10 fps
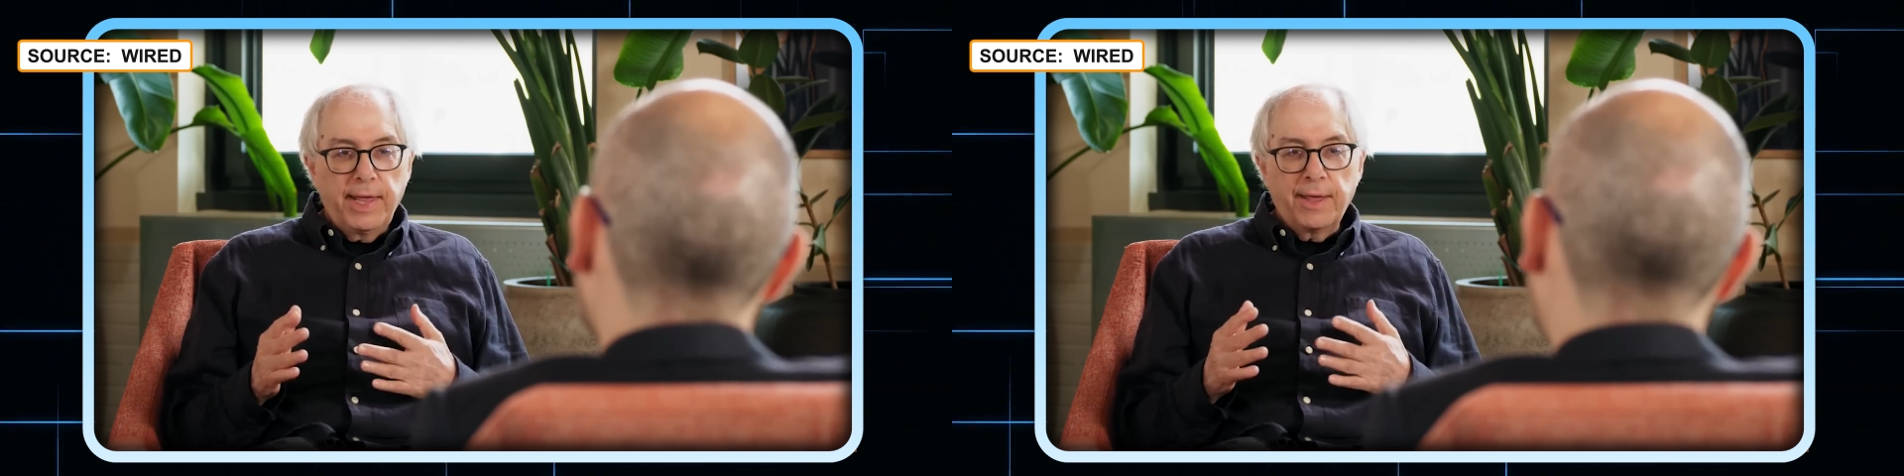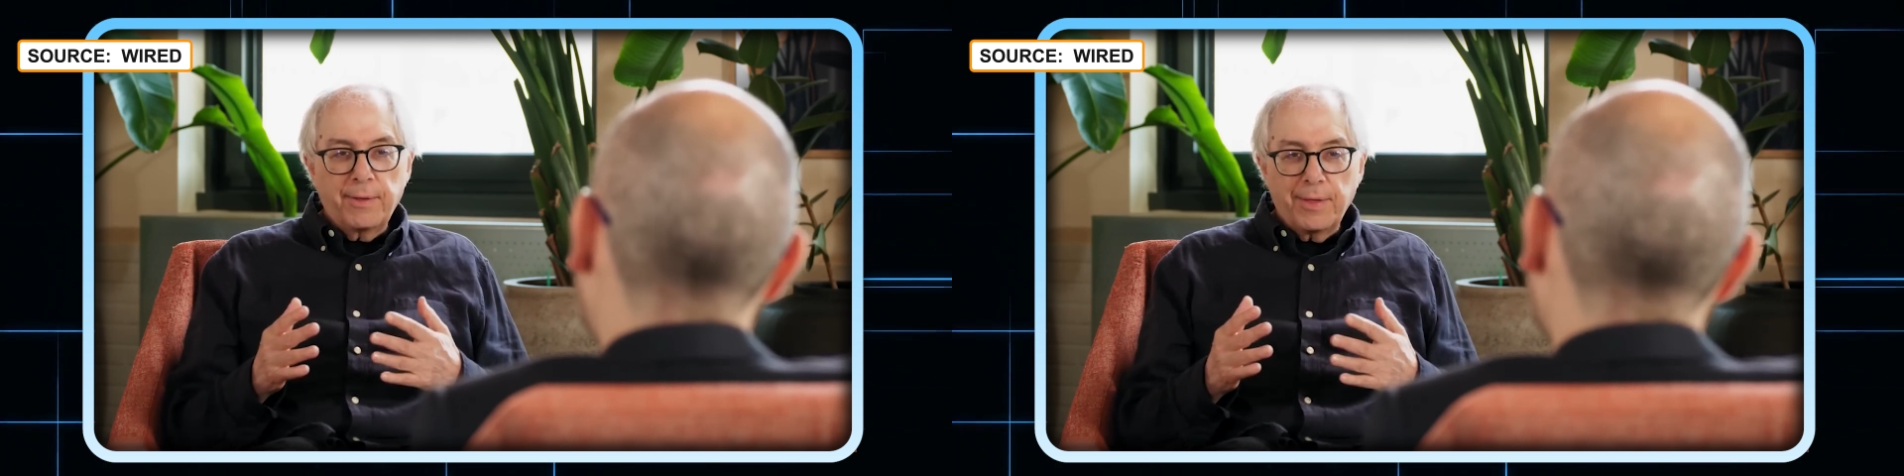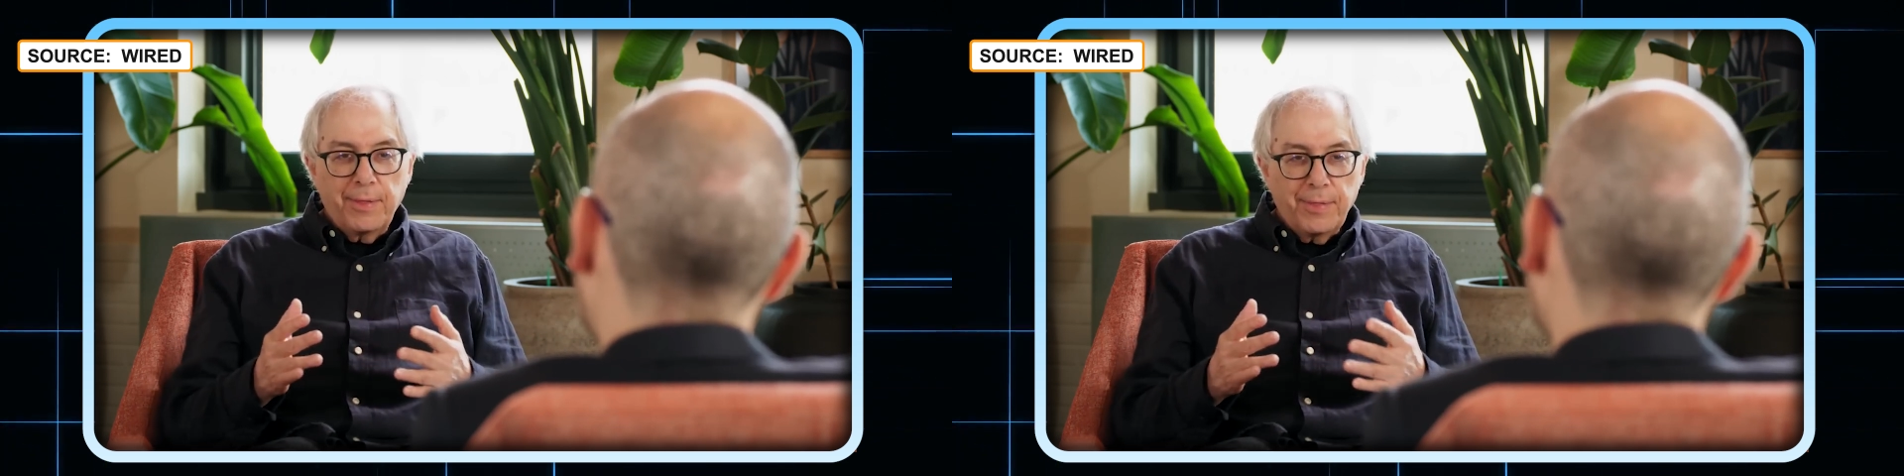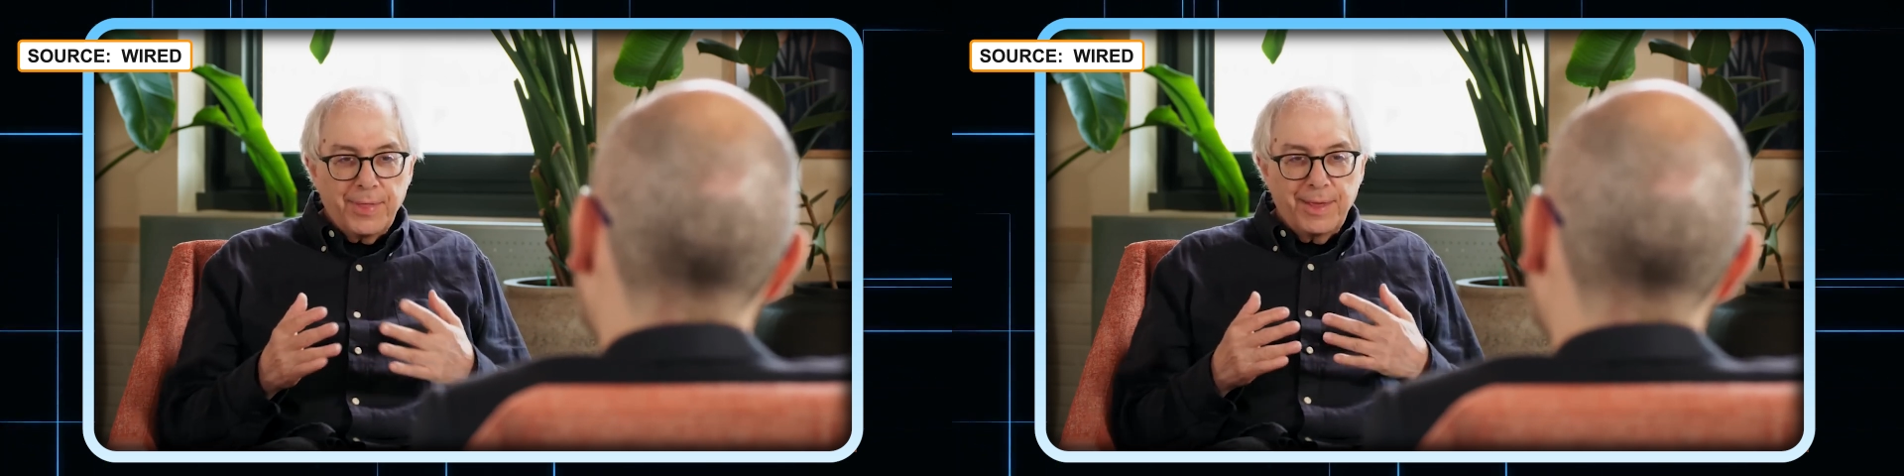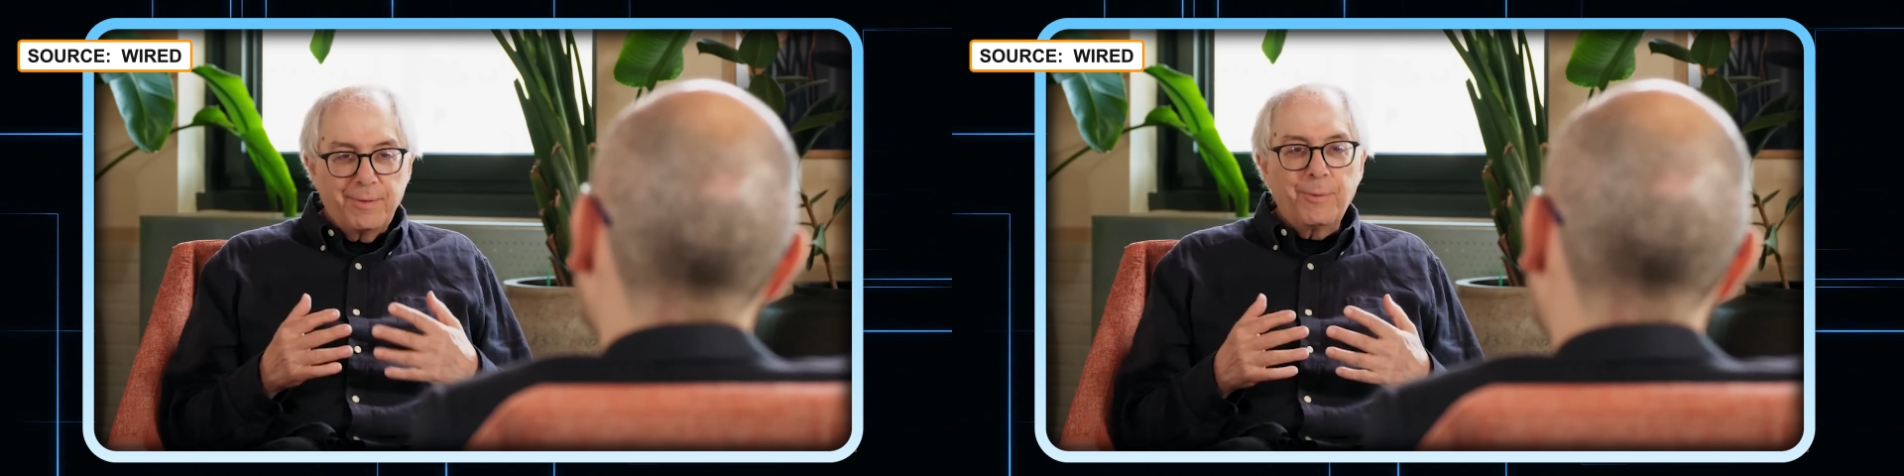then we don't have
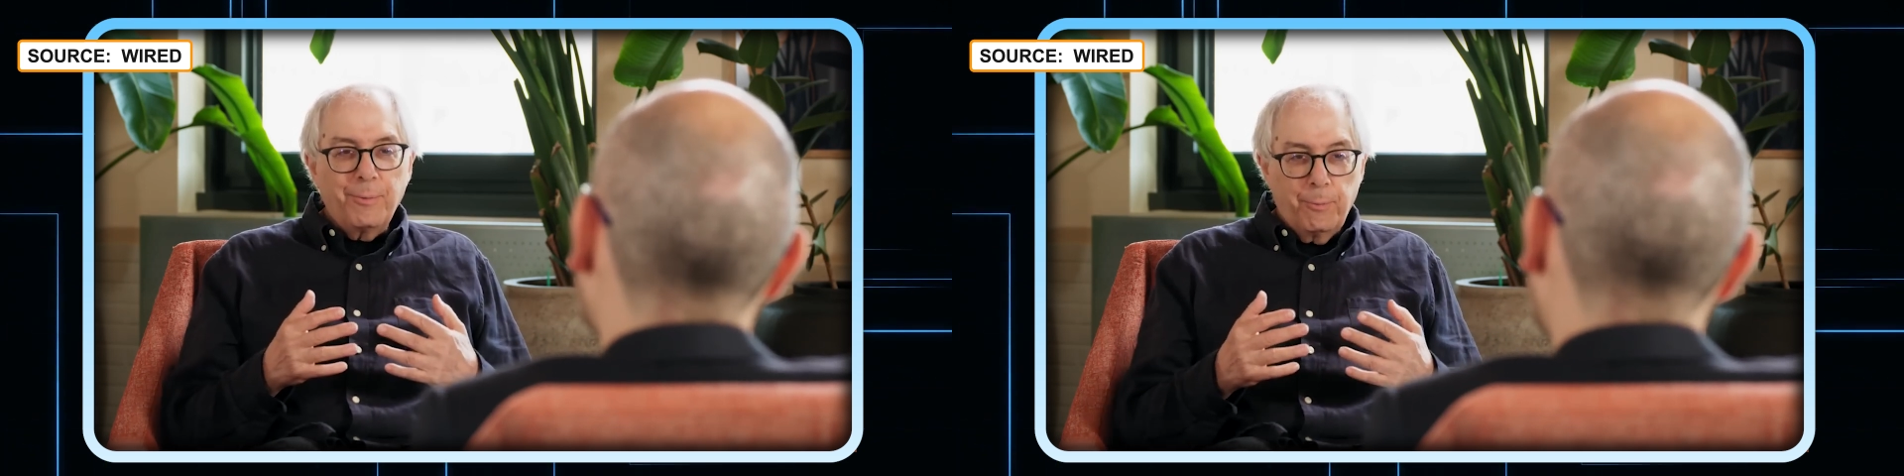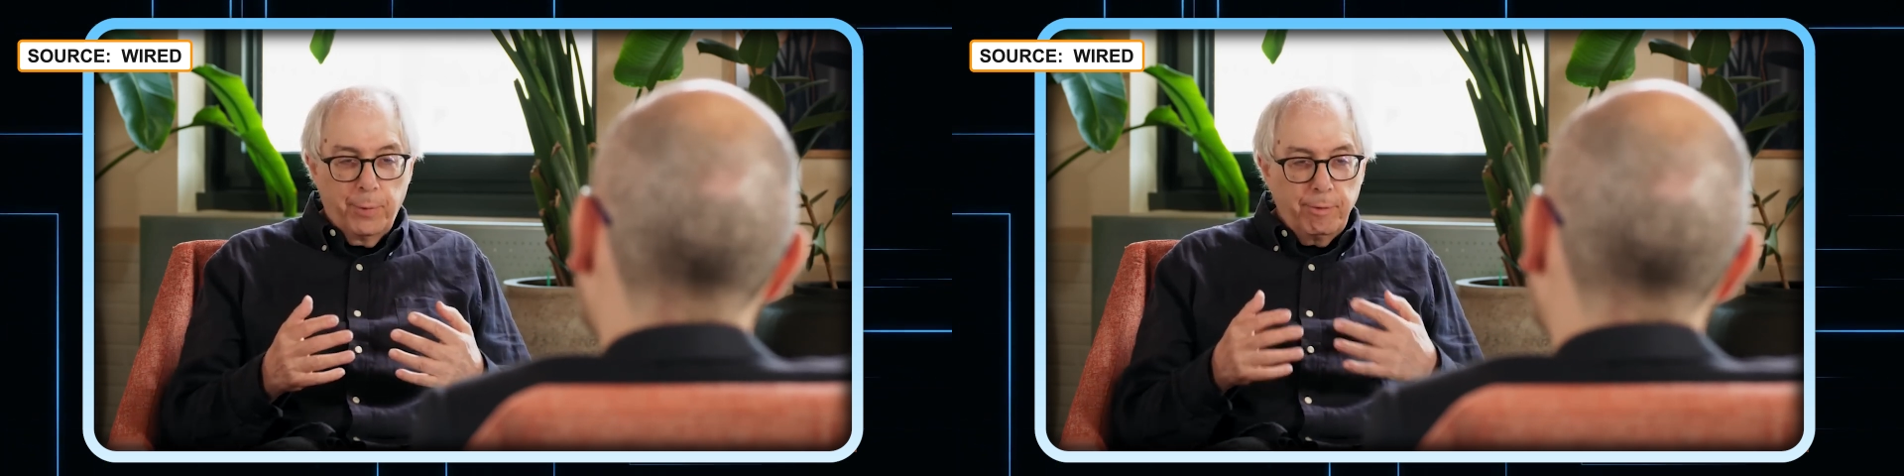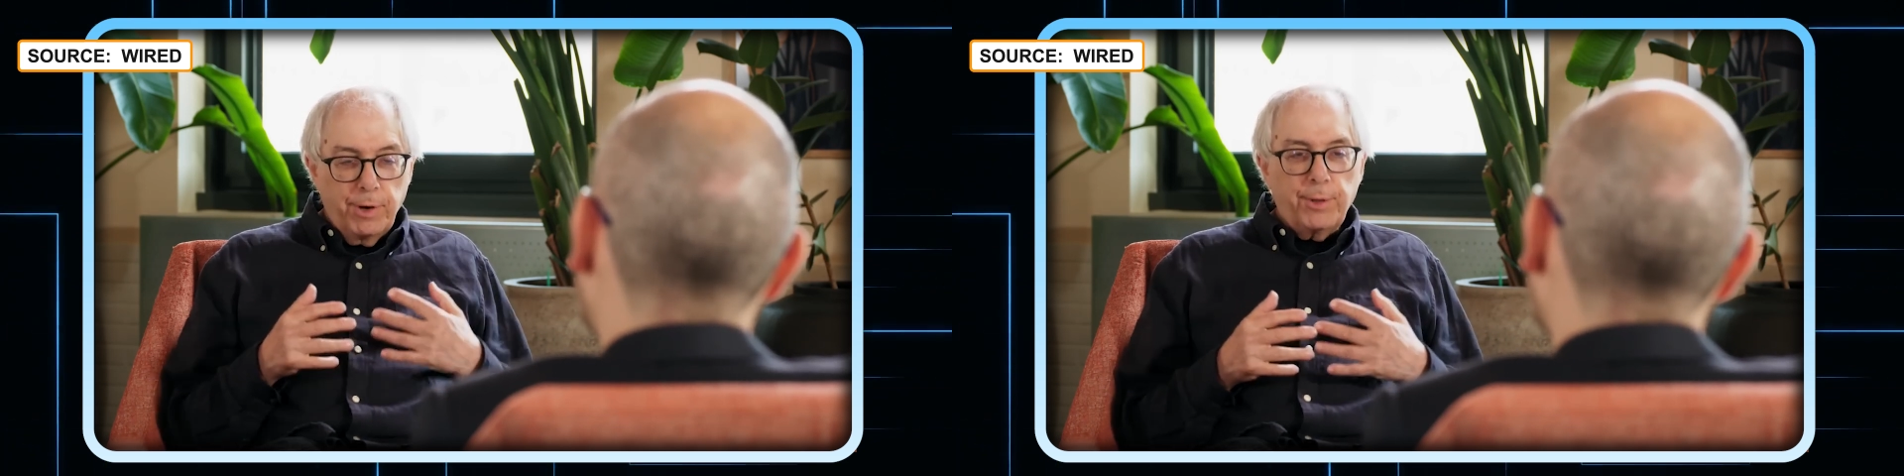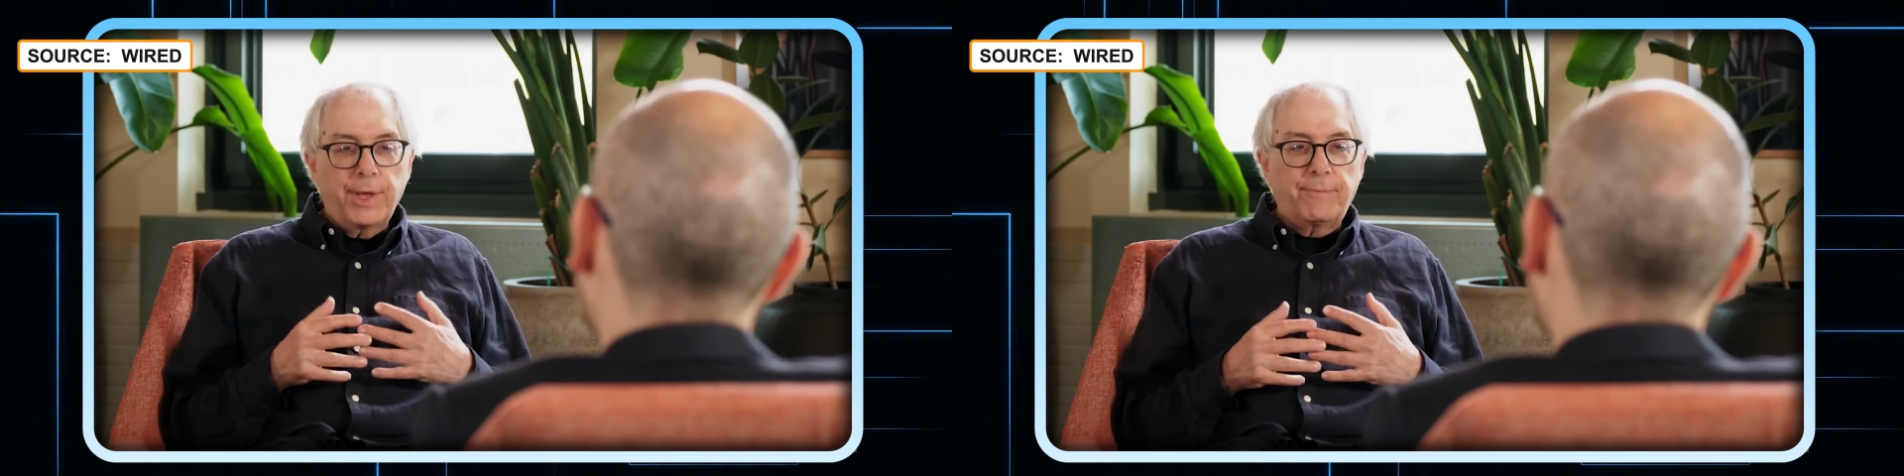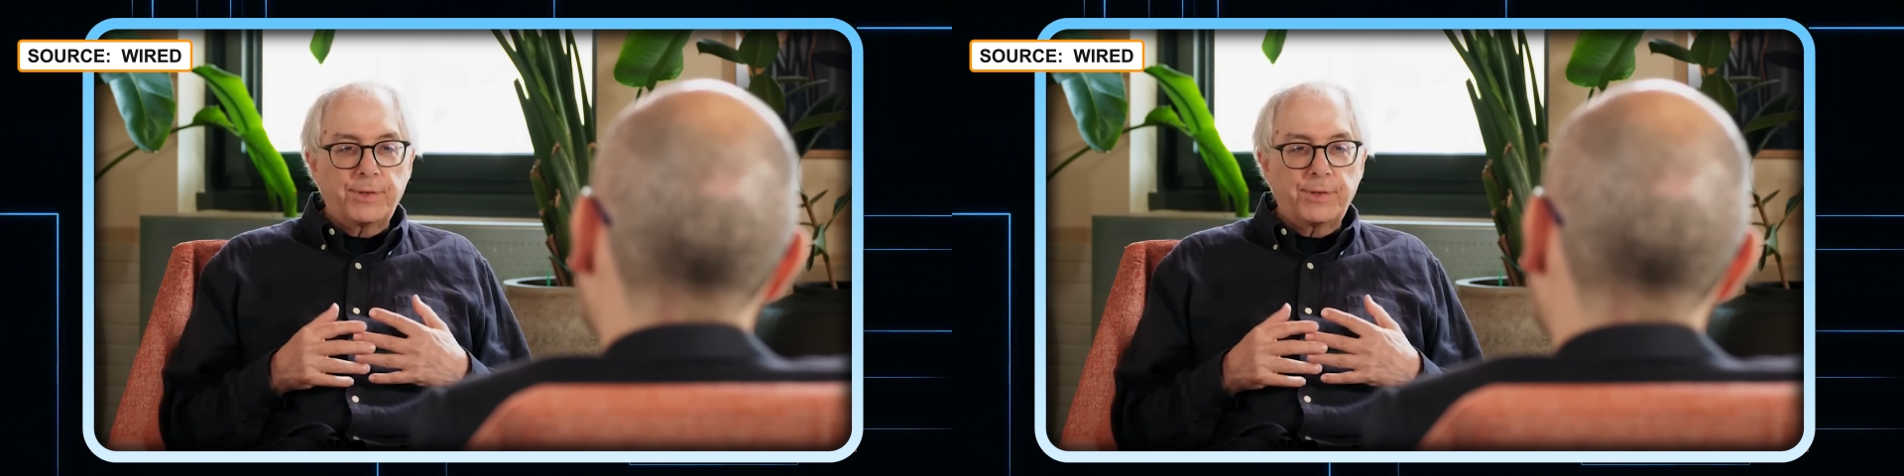much time, do we?"